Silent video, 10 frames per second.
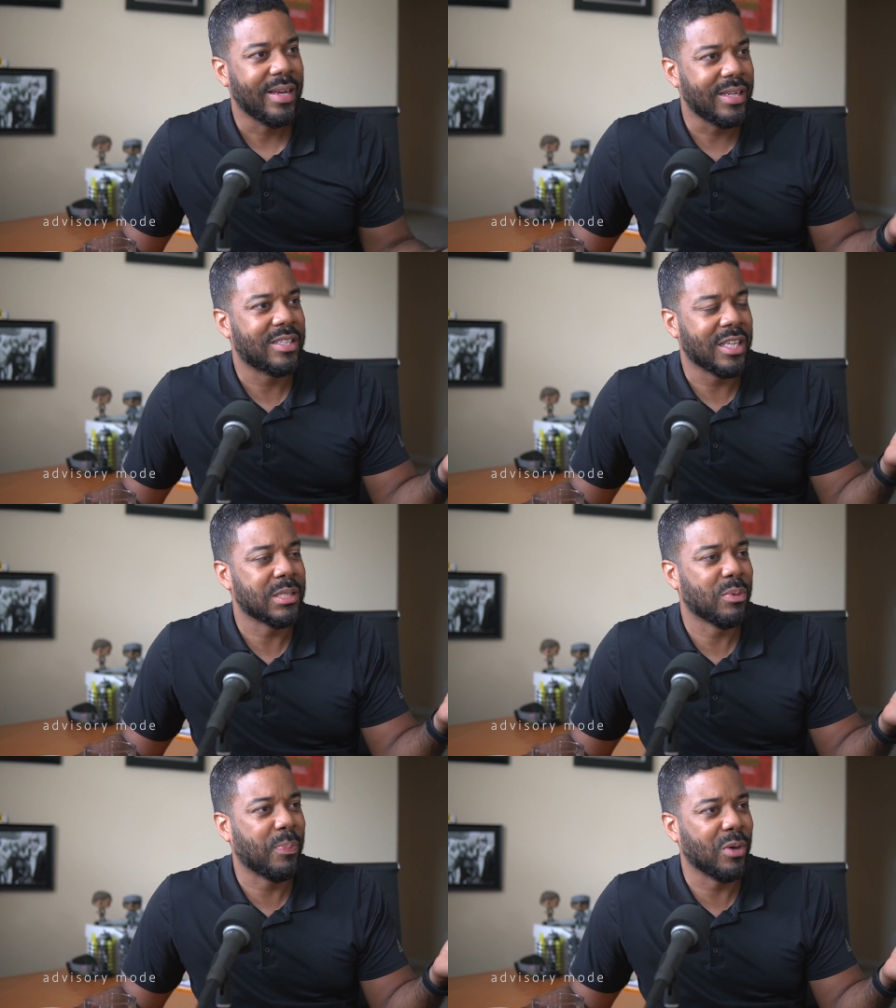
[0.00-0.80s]

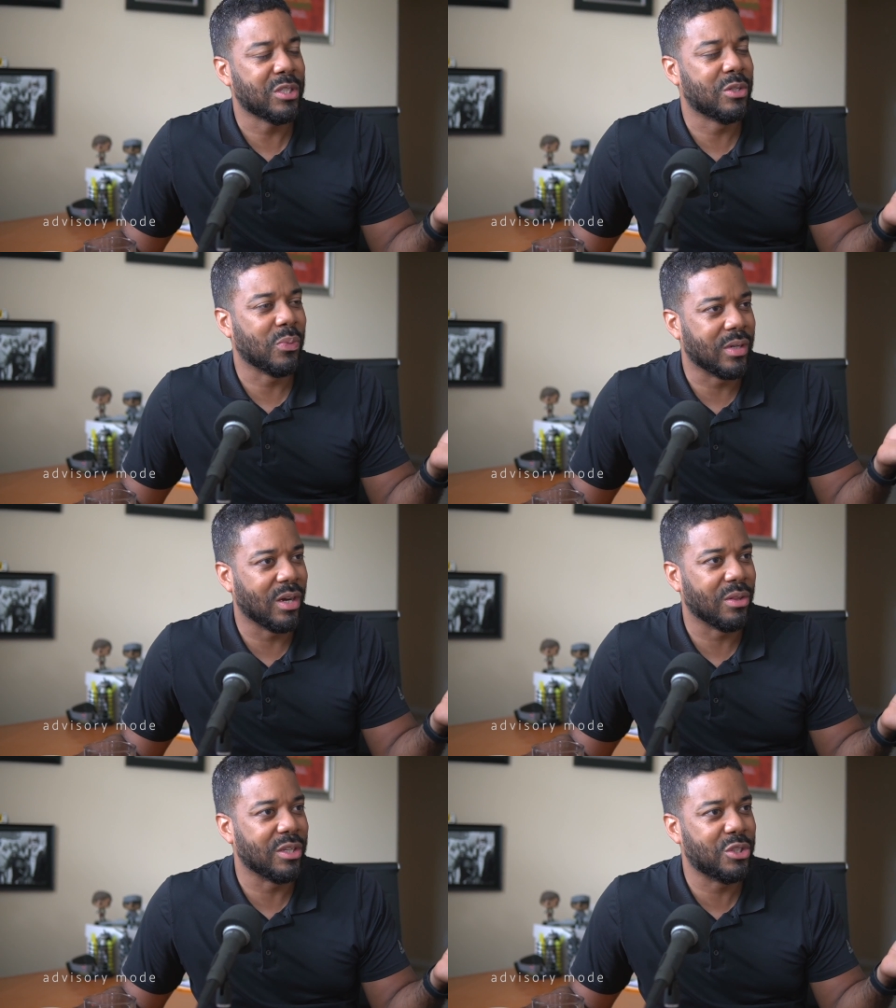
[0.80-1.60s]
sensible person would
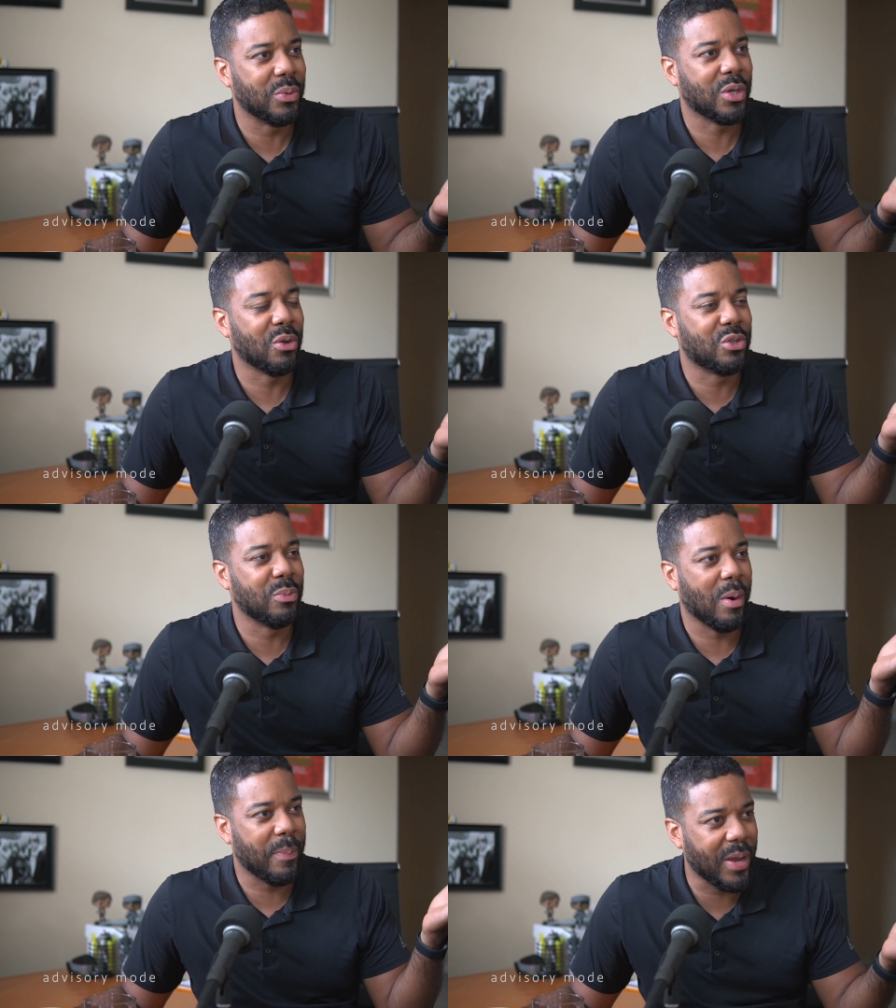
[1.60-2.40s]
know that you would go to
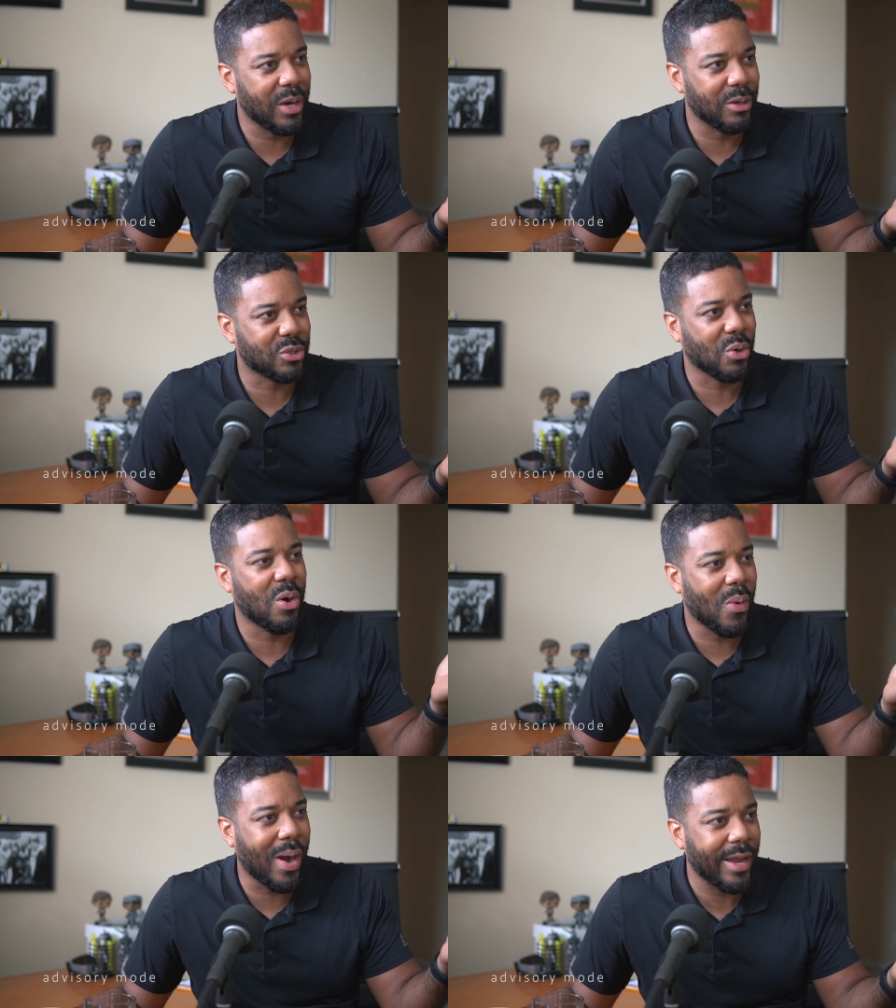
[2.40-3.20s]
Barbados or
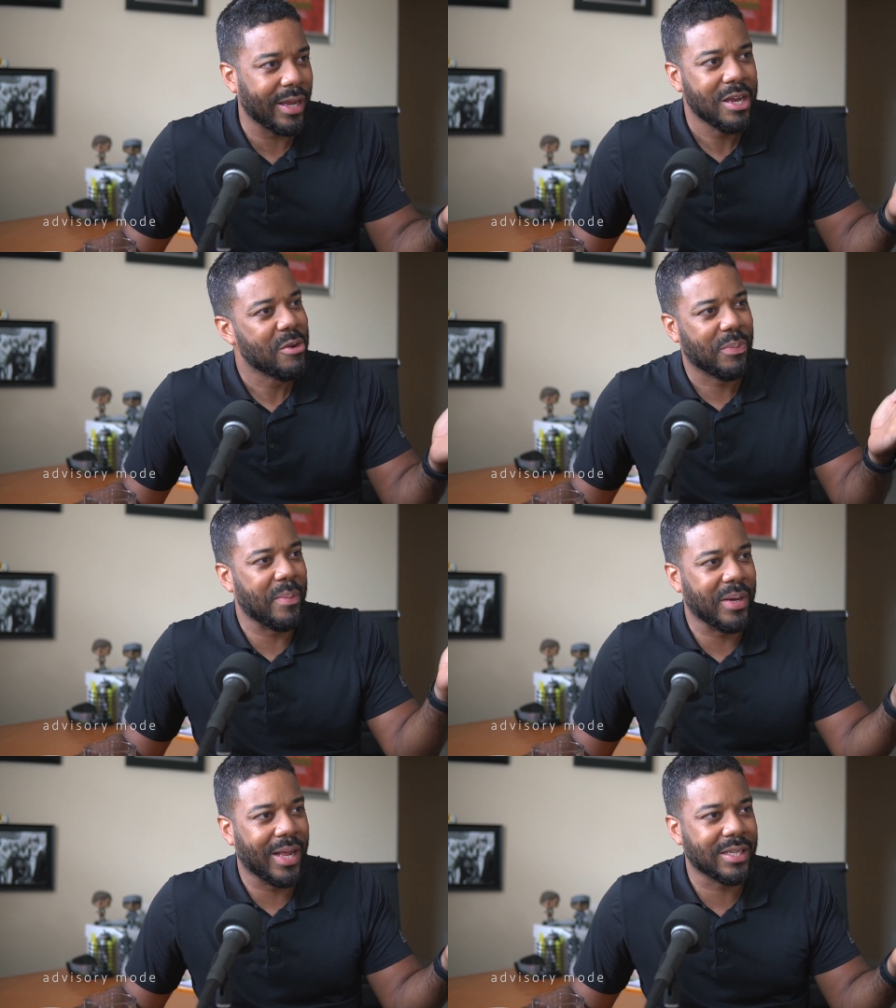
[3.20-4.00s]
Hawaii. But I
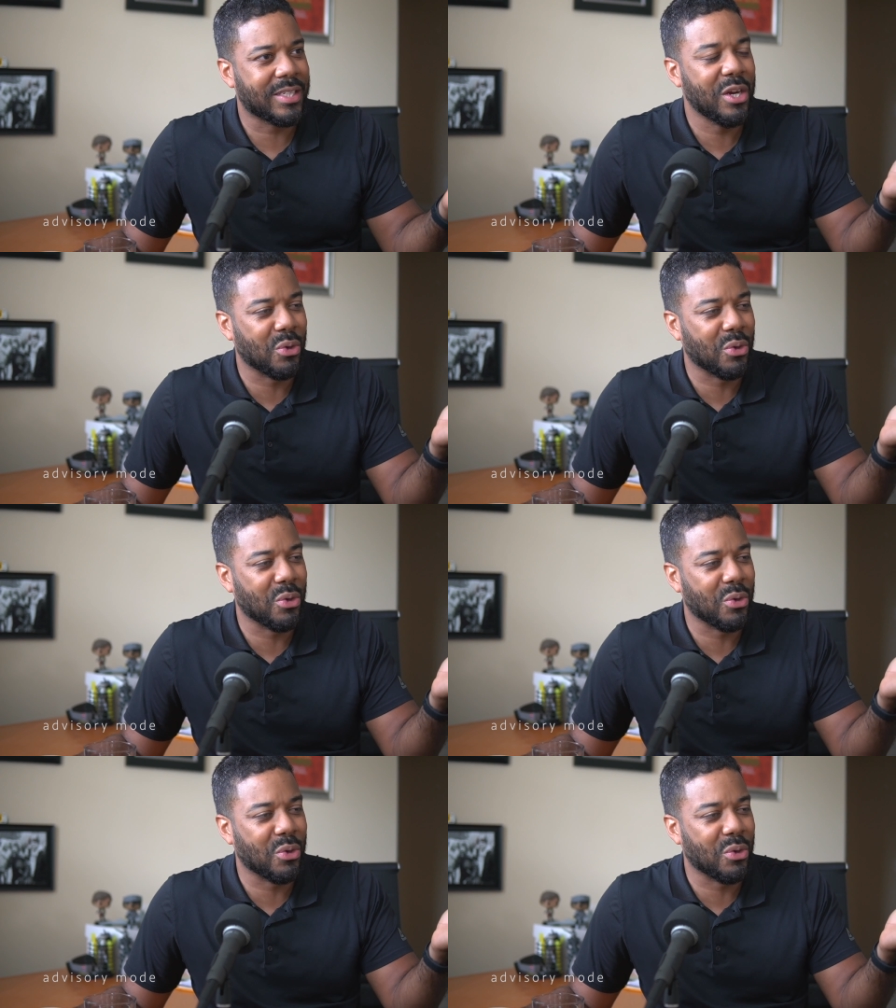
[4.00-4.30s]
mean, that's here nor